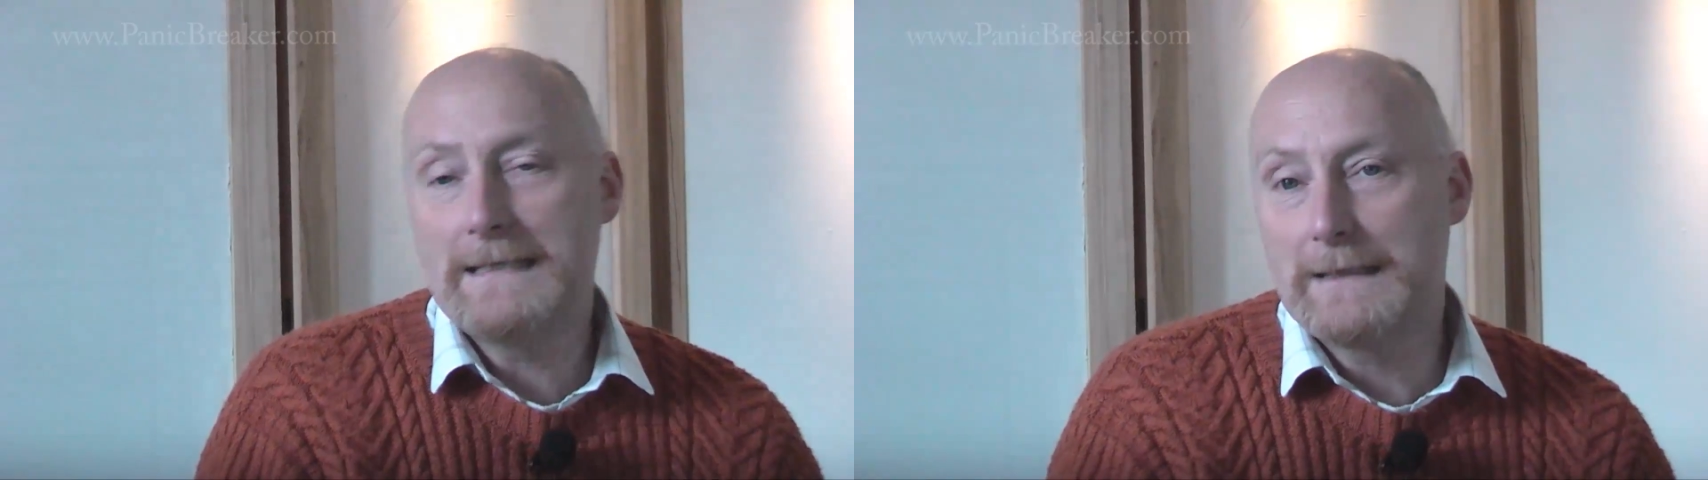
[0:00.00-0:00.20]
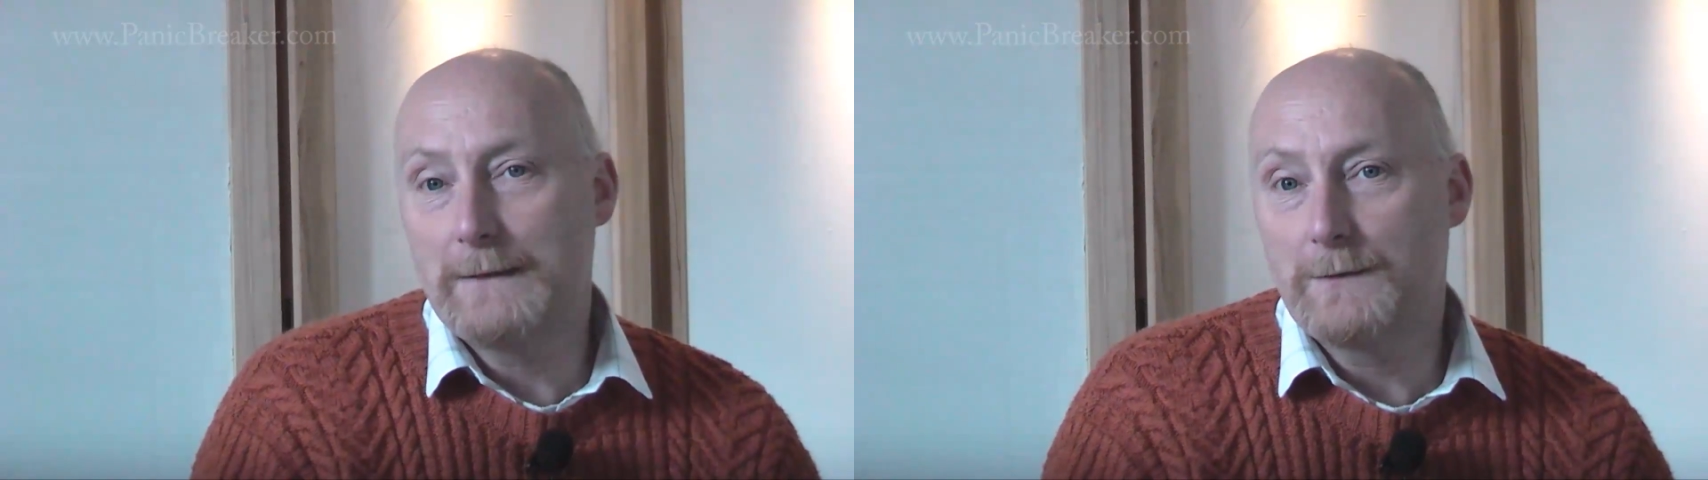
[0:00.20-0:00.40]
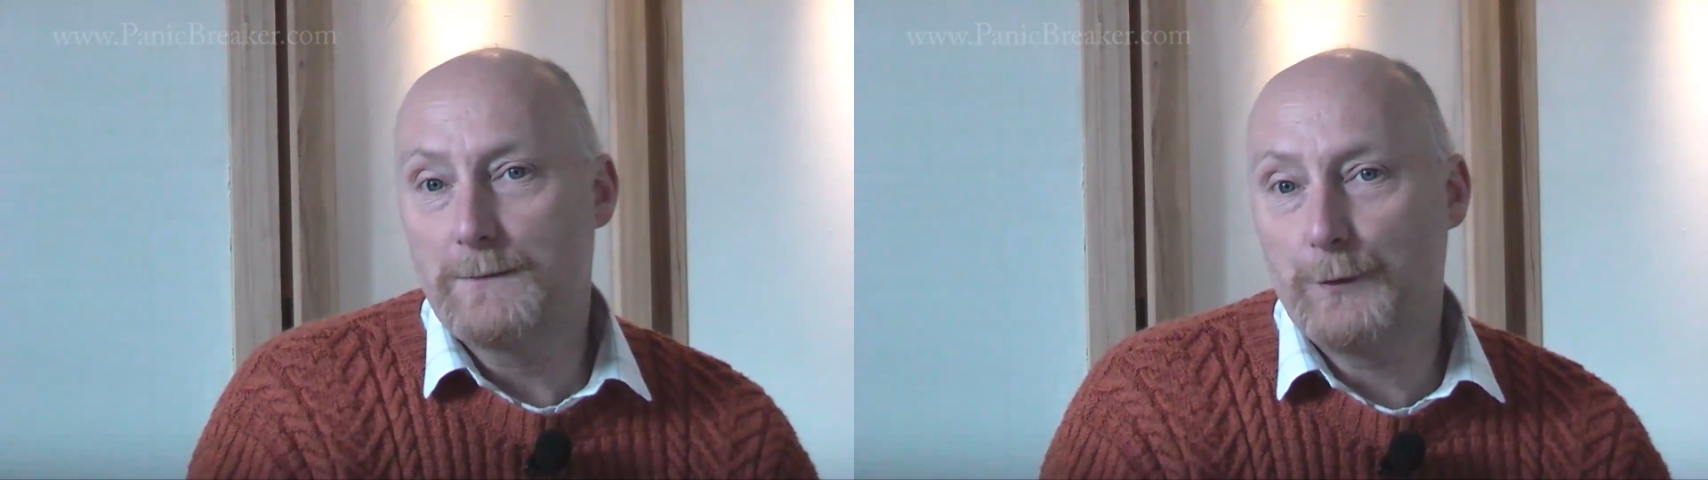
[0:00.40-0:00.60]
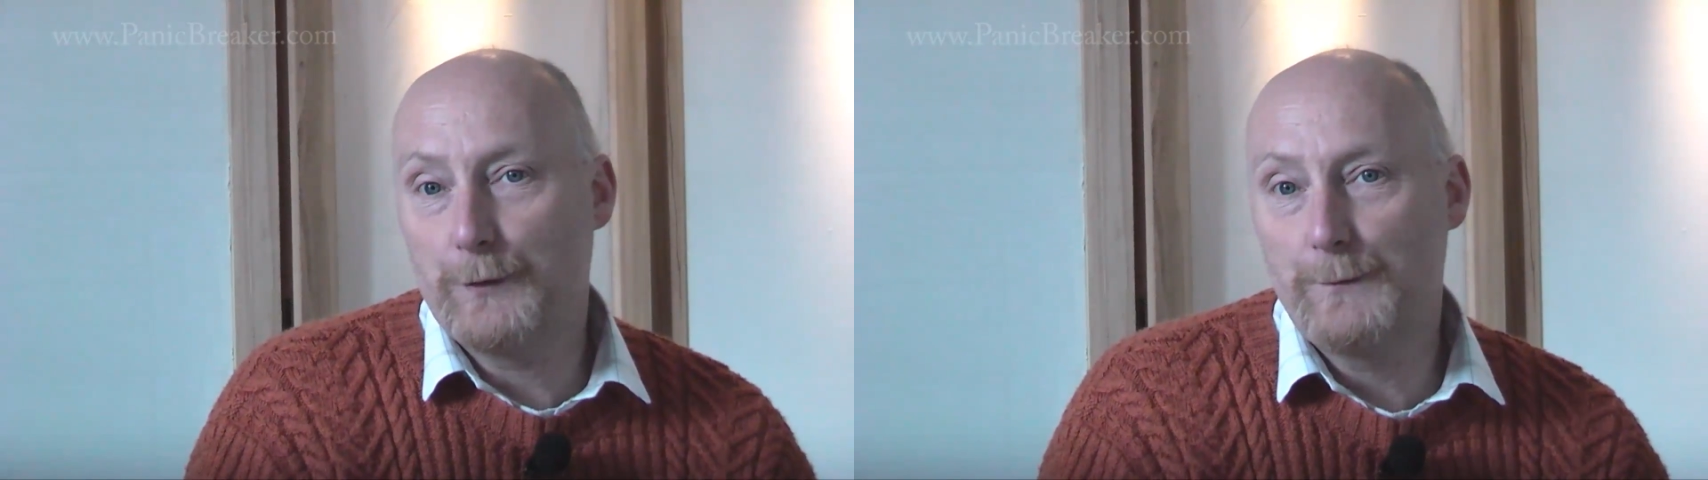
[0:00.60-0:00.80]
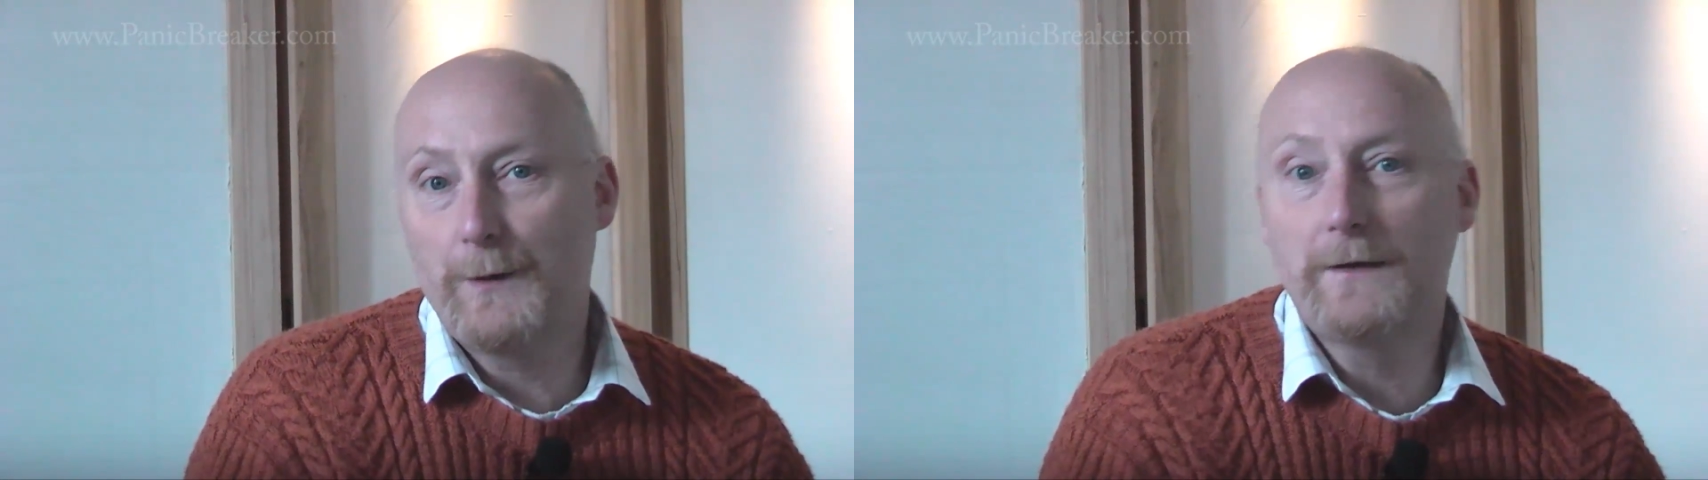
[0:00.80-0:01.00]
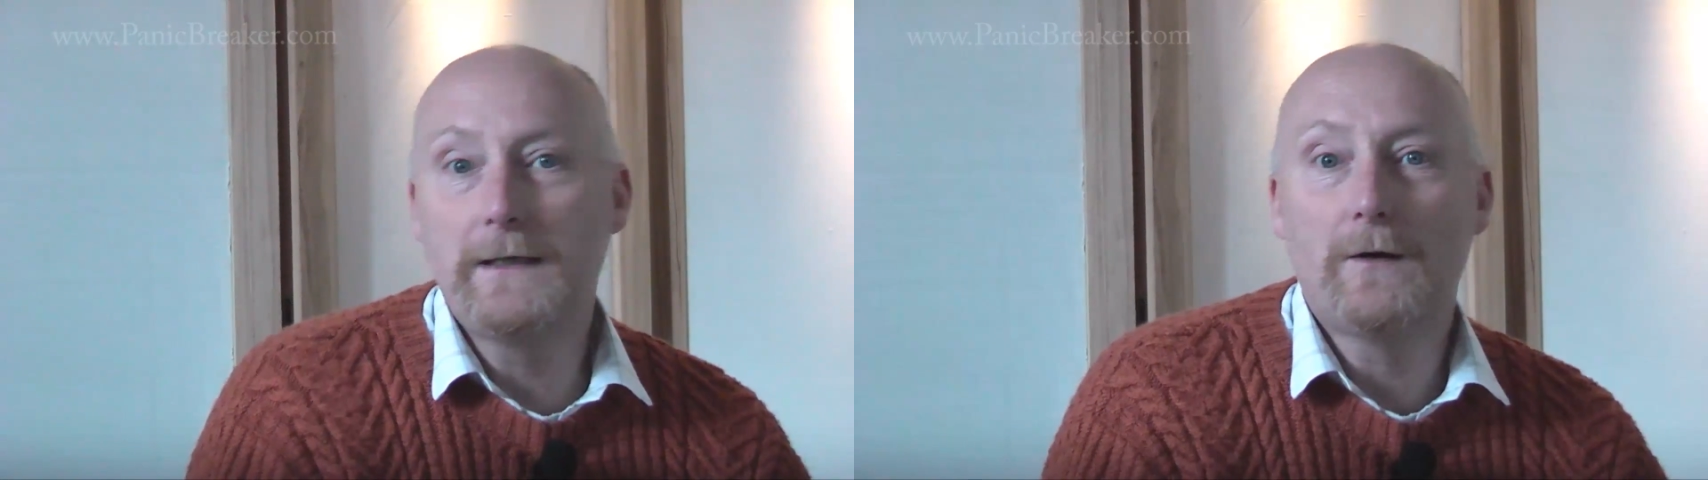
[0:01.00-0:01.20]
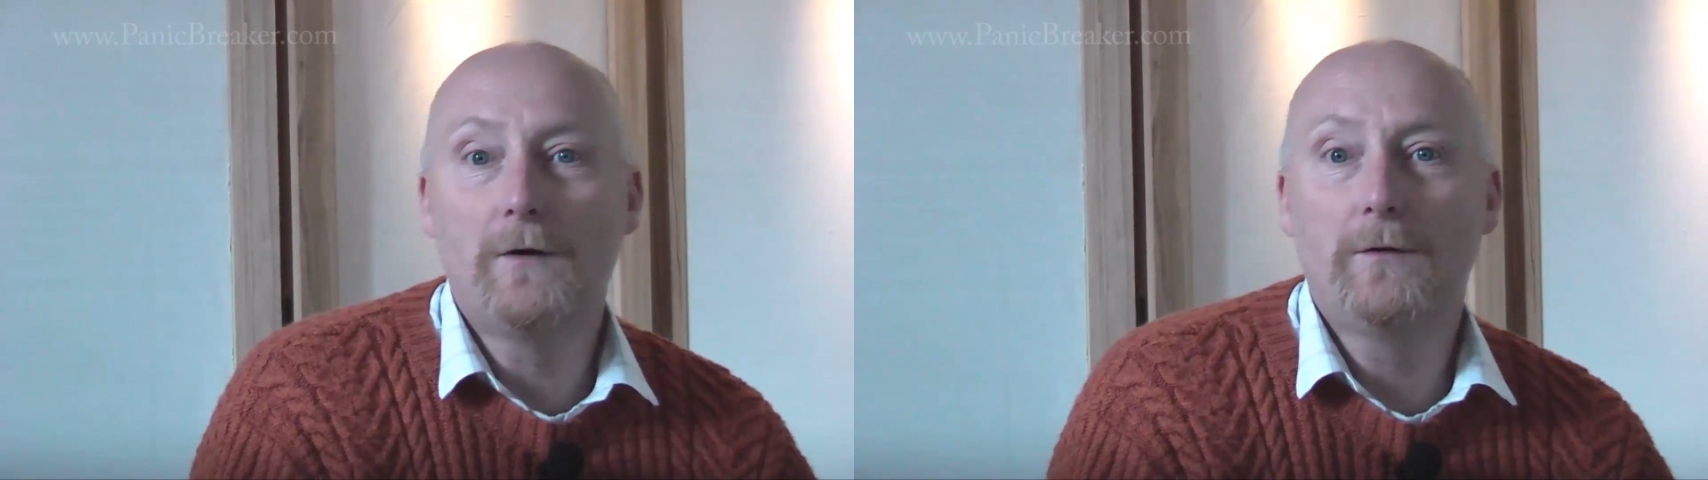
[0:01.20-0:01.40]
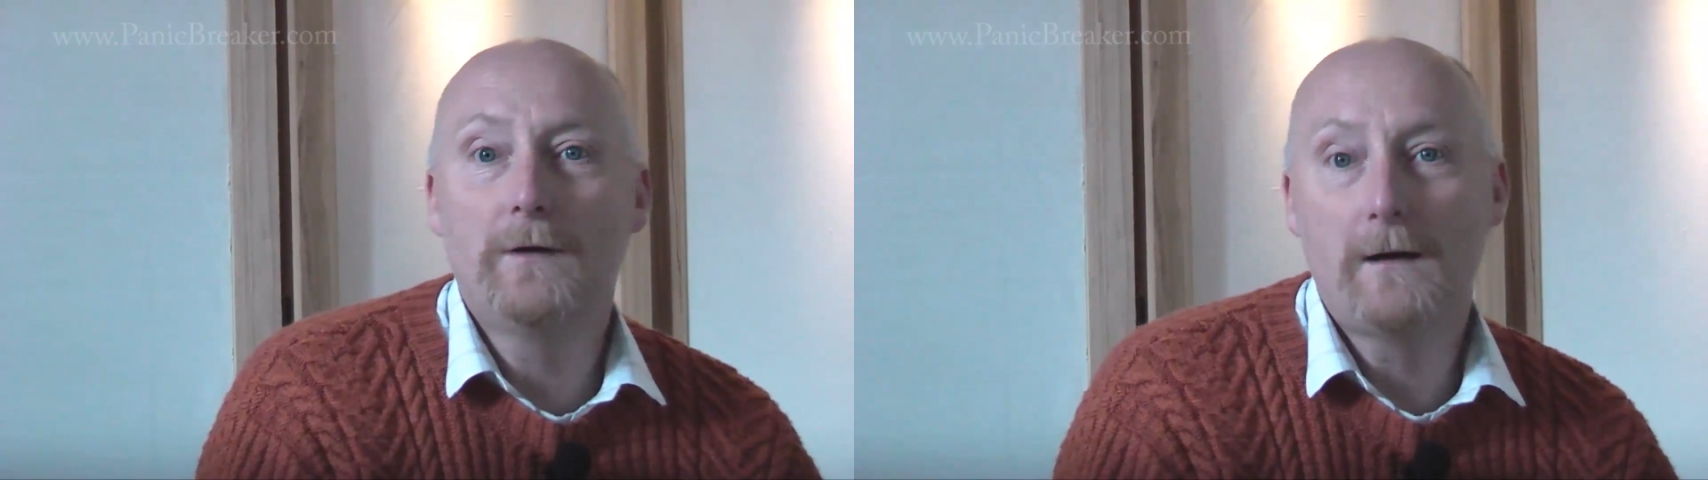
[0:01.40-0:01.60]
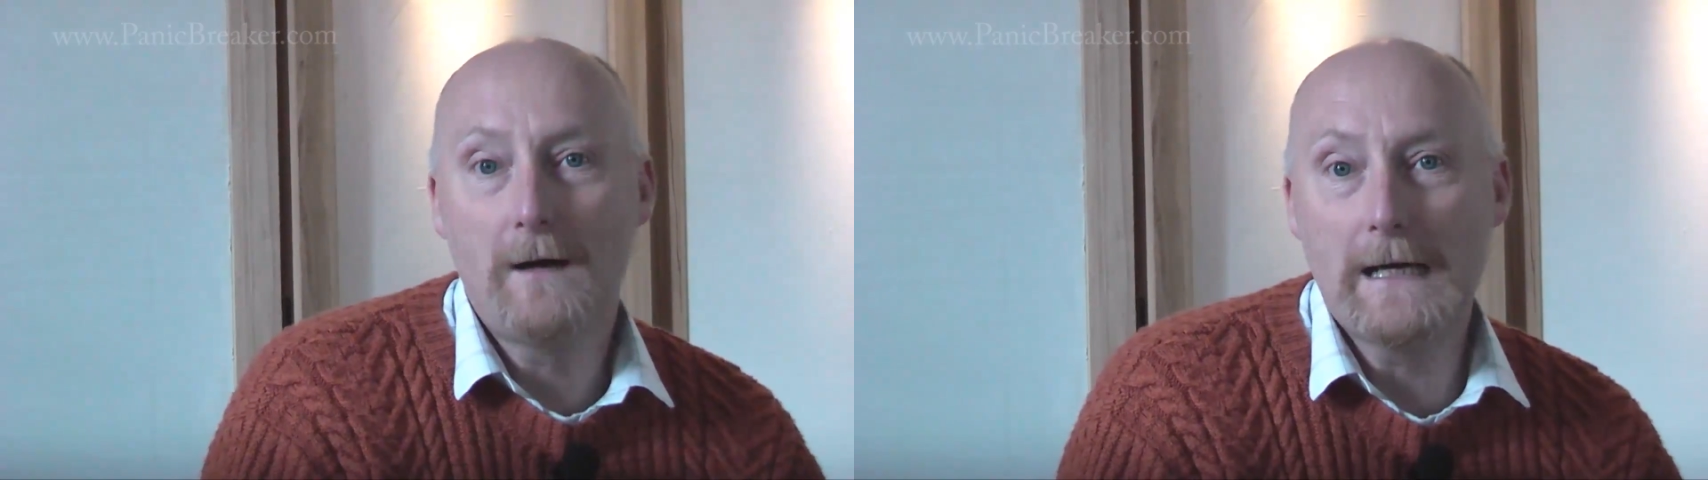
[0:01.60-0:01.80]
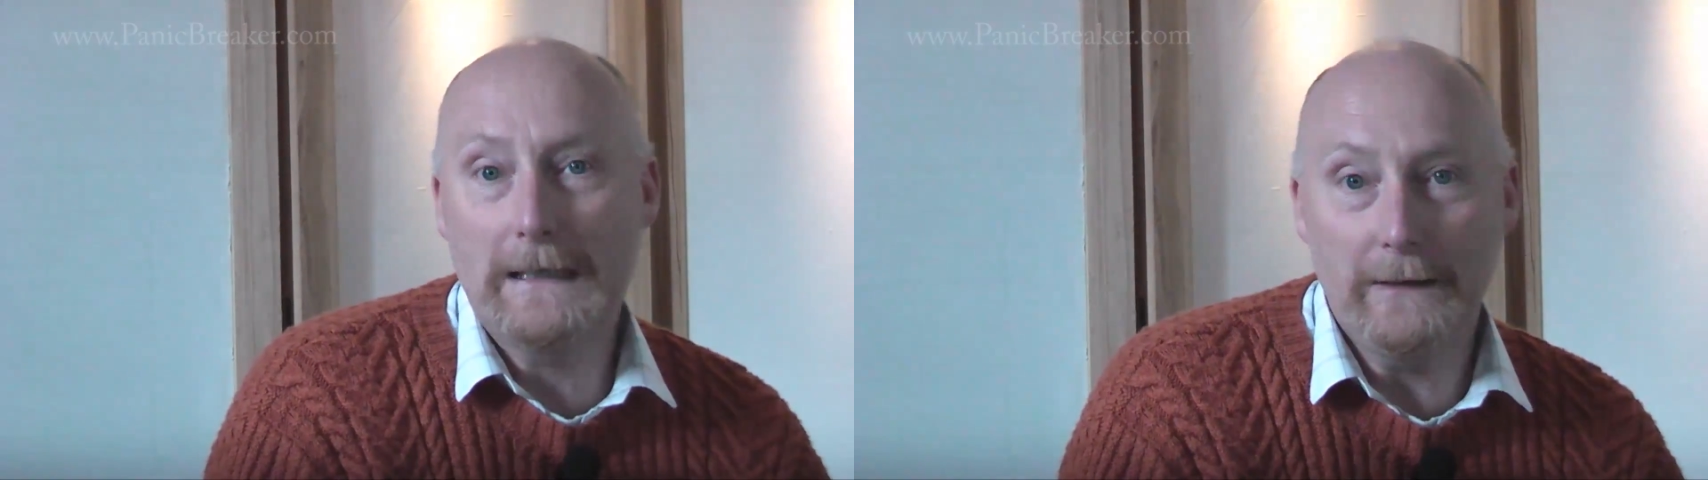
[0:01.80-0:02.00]
systems put the body on
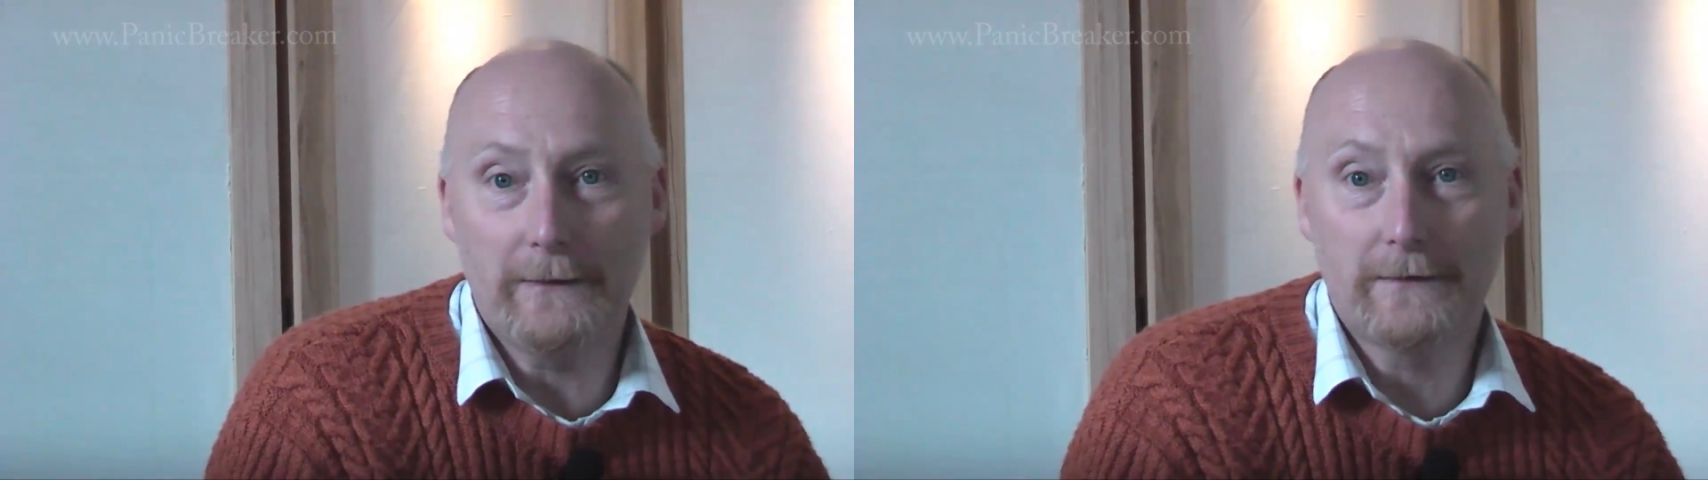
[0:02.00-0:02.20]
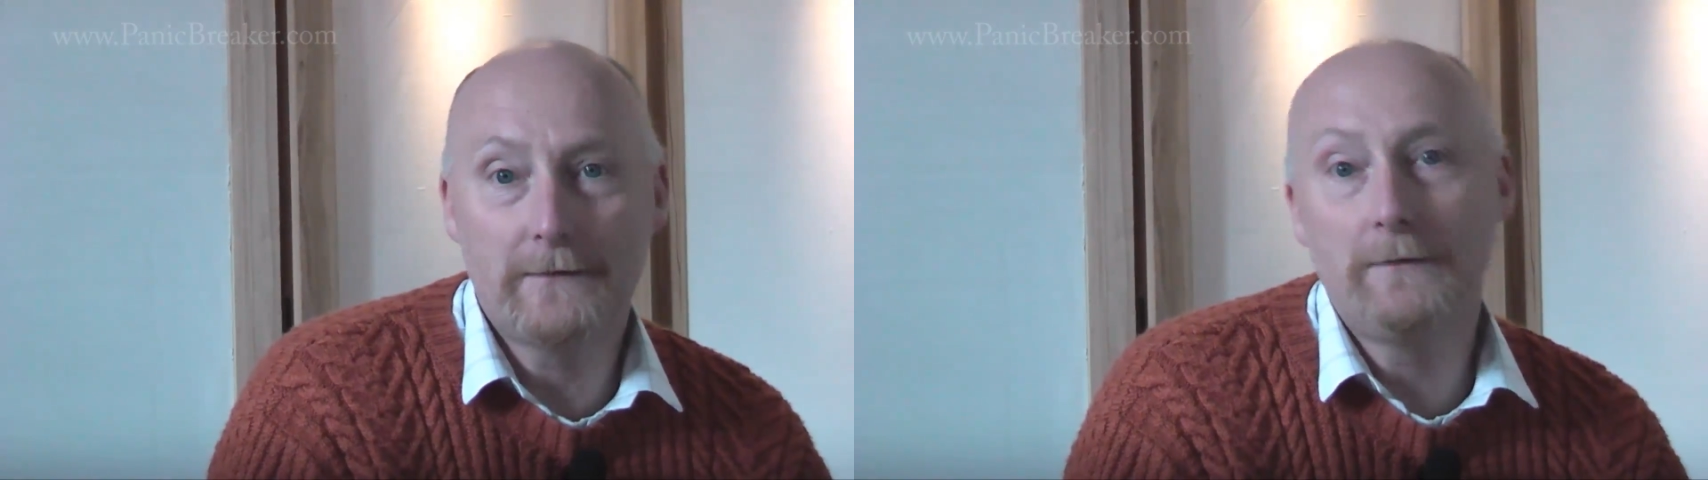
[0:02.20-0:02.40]
high alert,